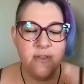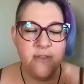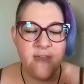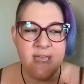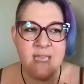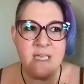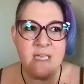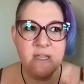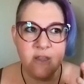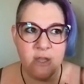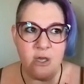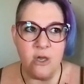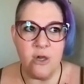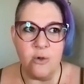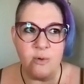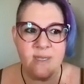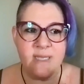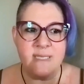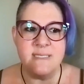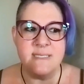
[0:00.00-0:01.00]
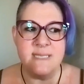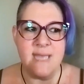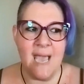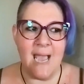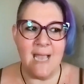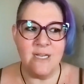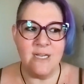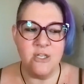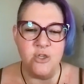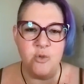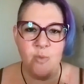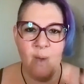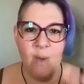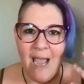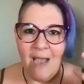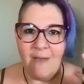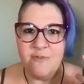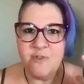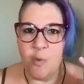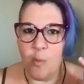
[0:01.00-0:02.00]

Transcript: thing though, is that you have